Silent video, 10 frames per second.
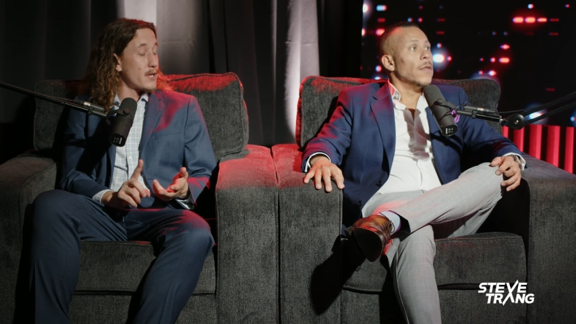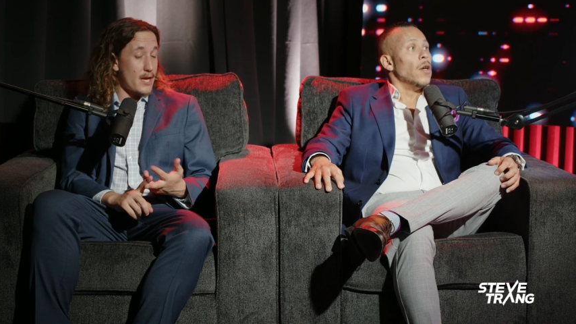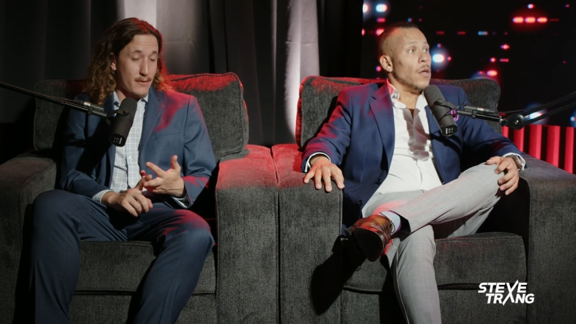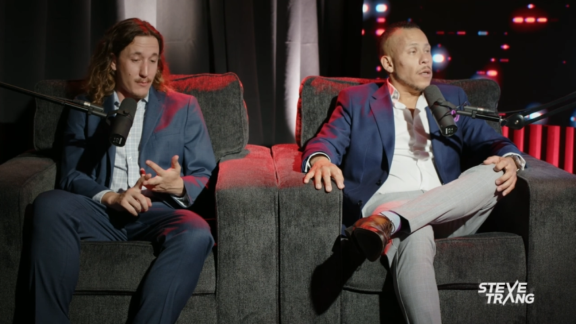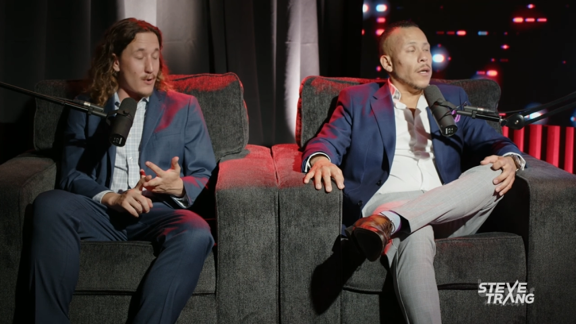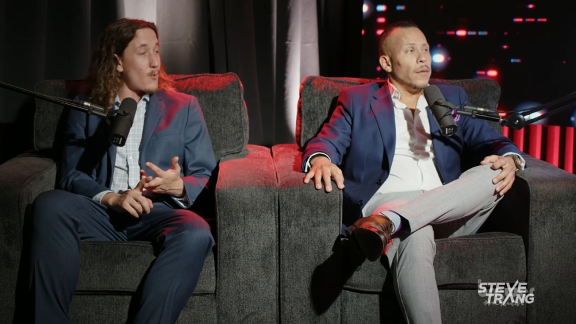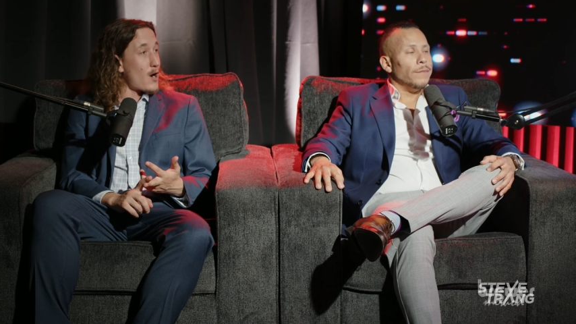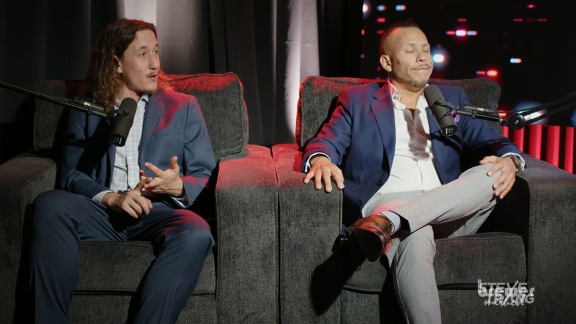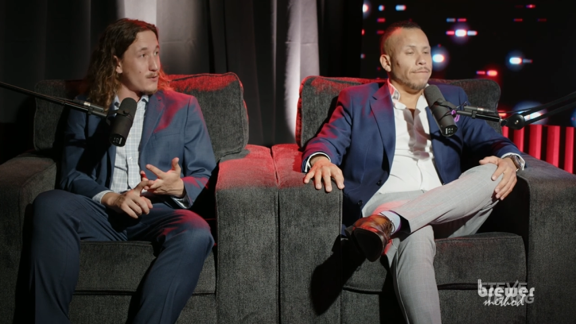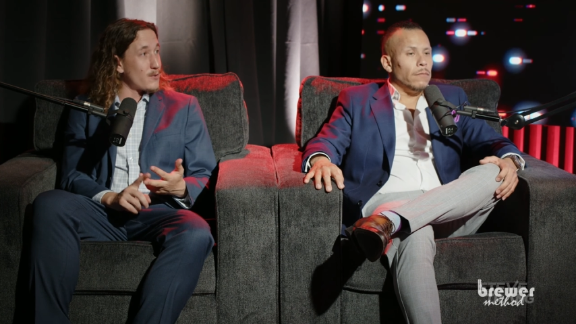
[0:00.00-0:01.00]
Speaker 1: Yeah, yeah,
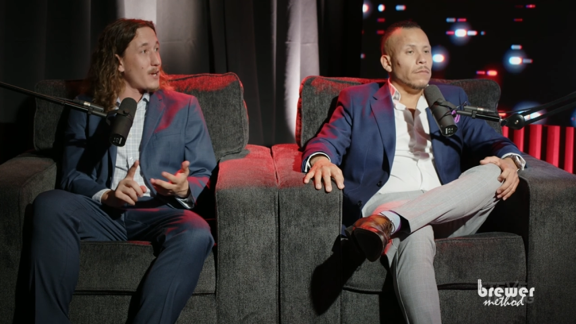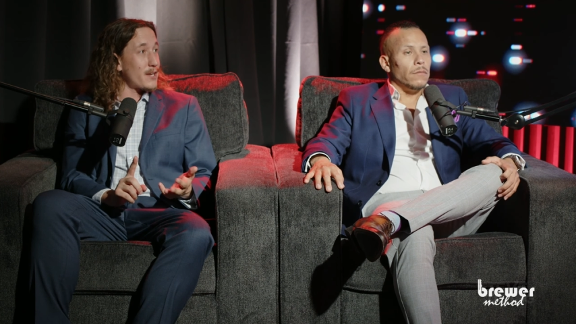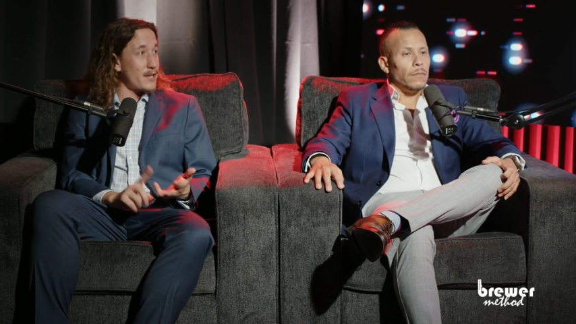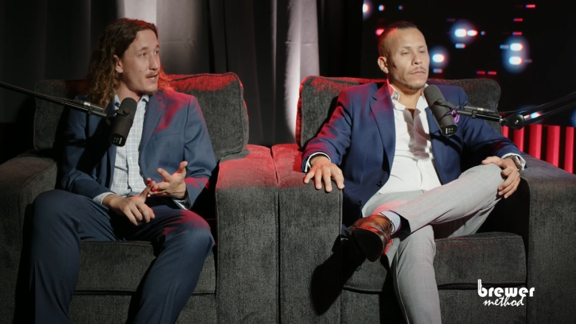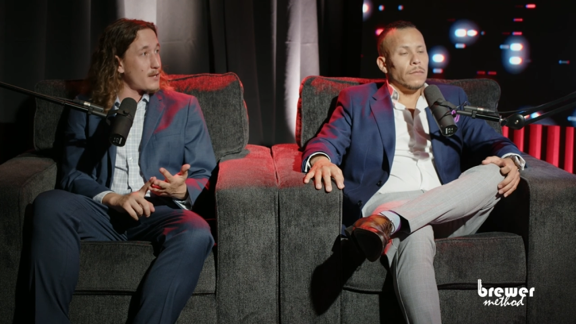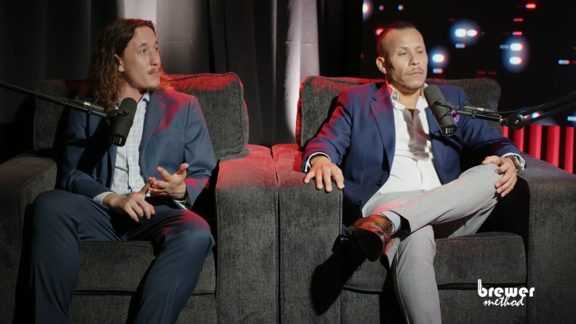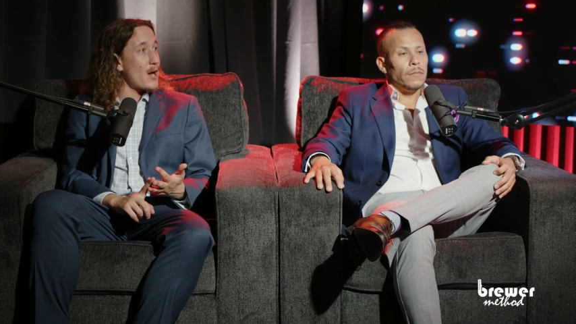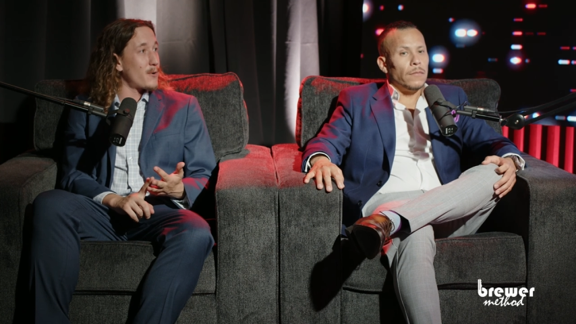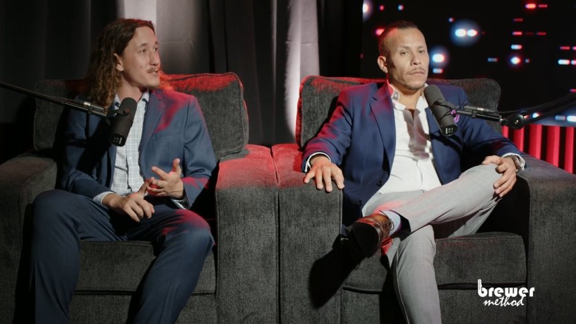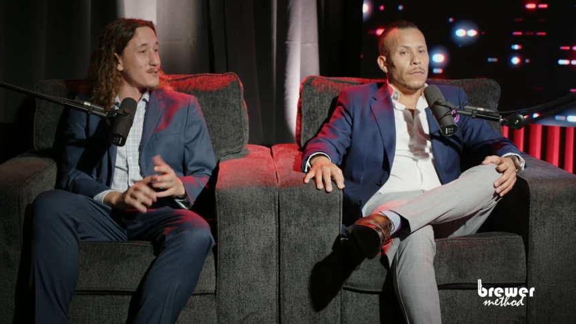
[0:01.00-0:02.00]
Oahu and and
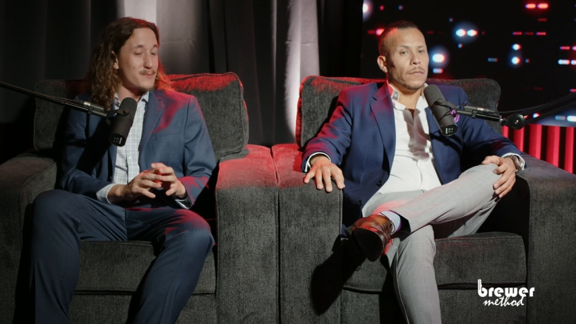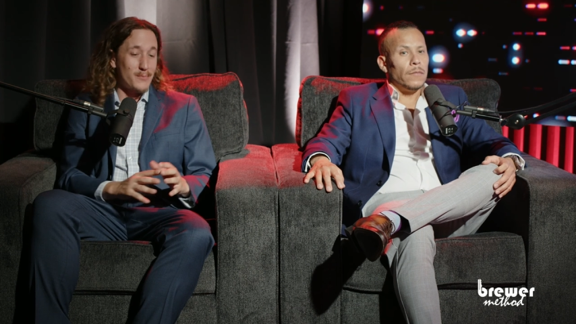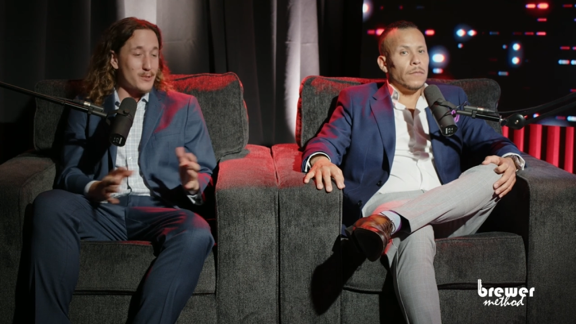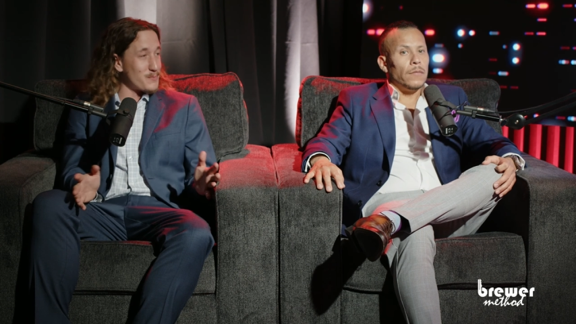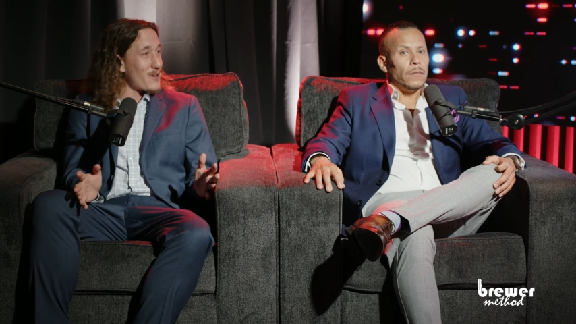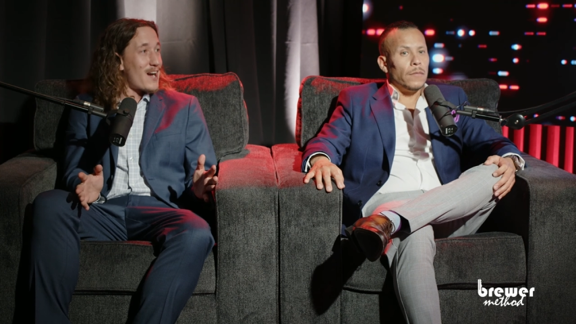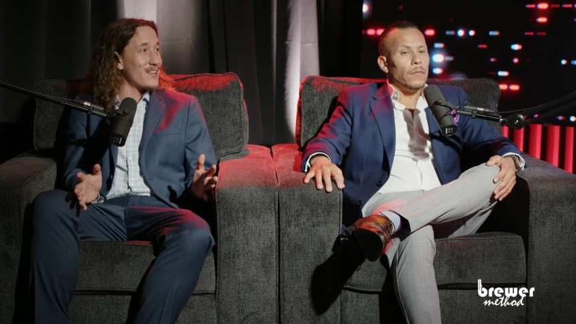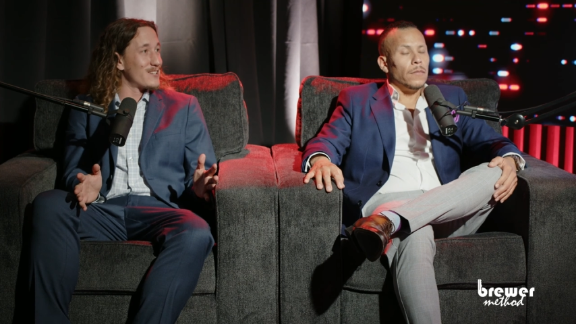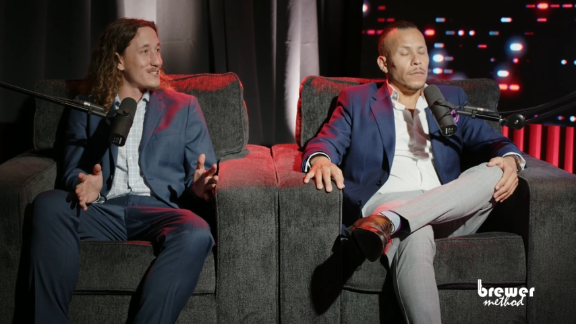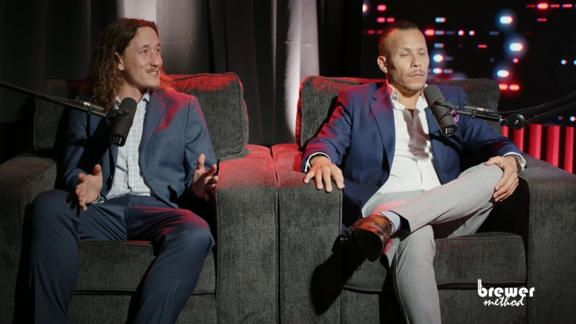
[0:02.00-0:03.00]
Maui. So it's multiple
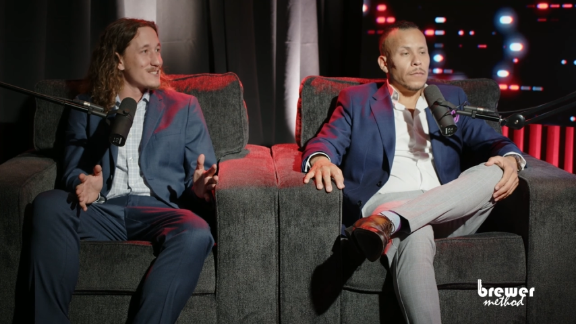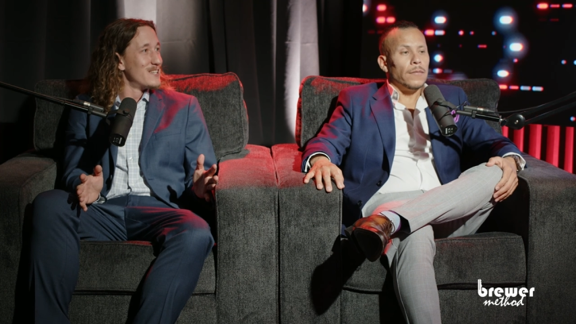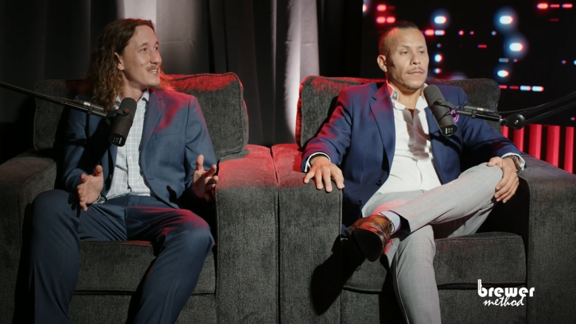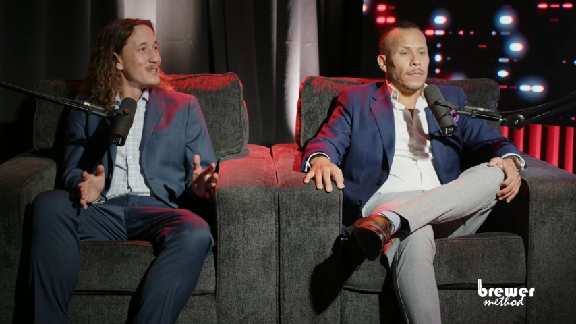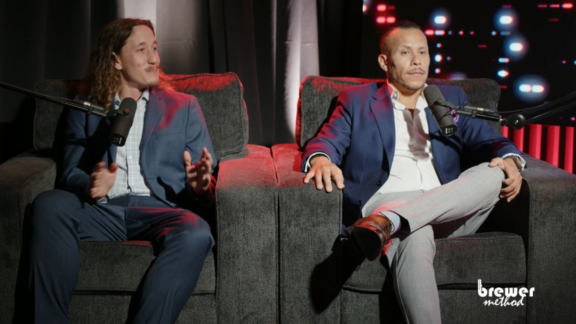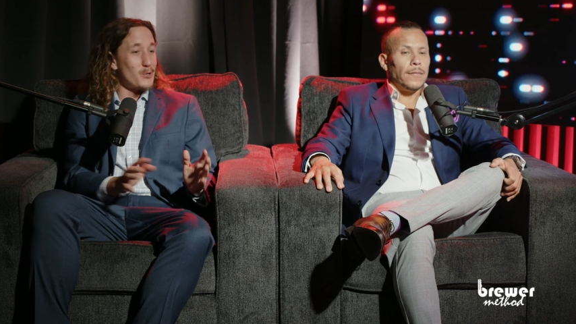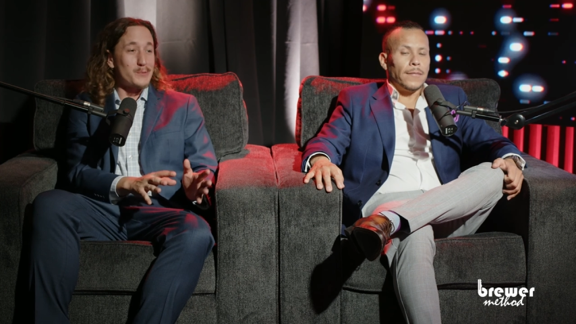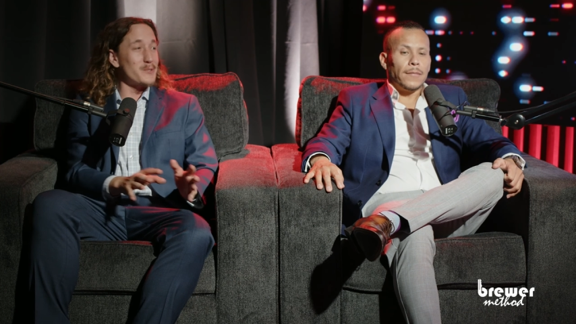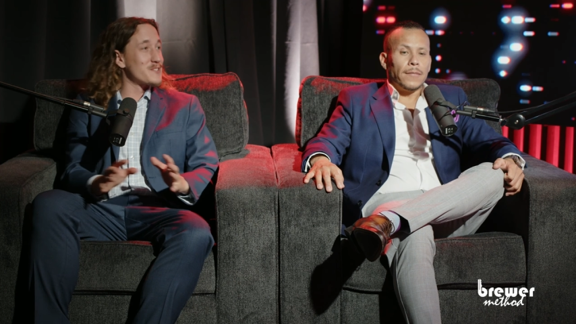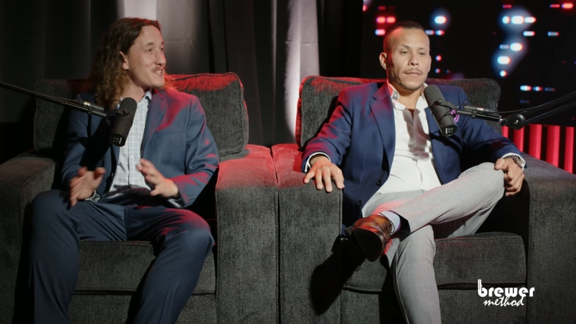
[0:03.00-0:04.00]
islands,
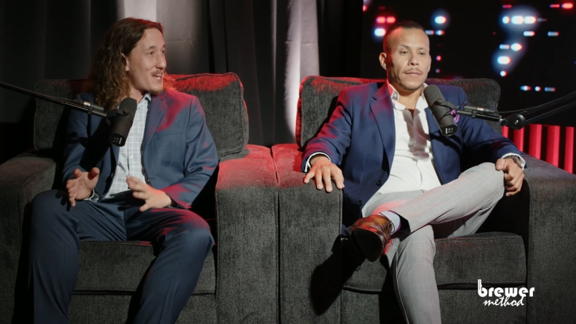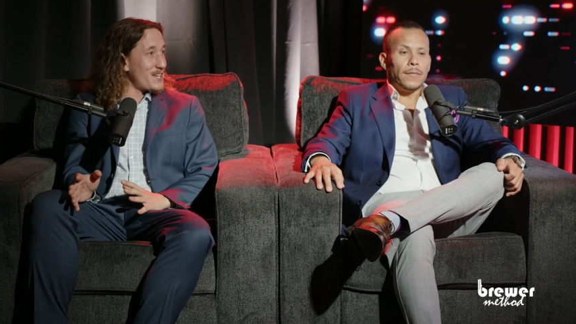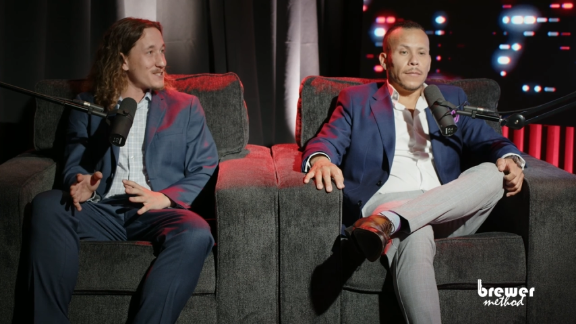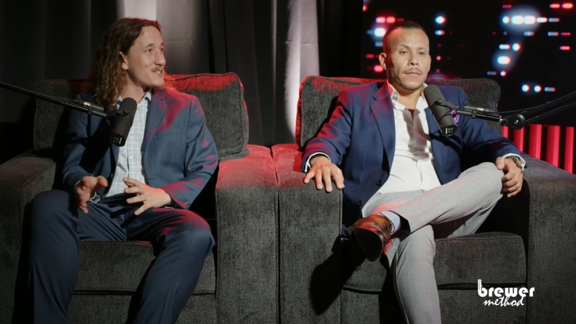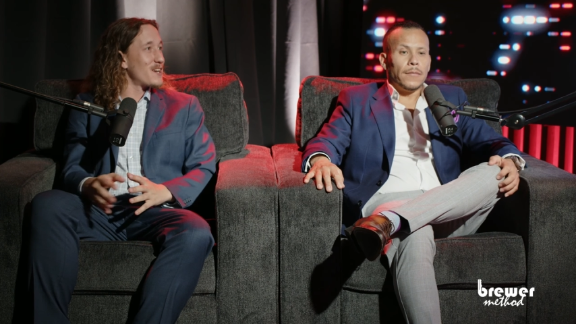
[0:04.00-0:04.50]
multiple states.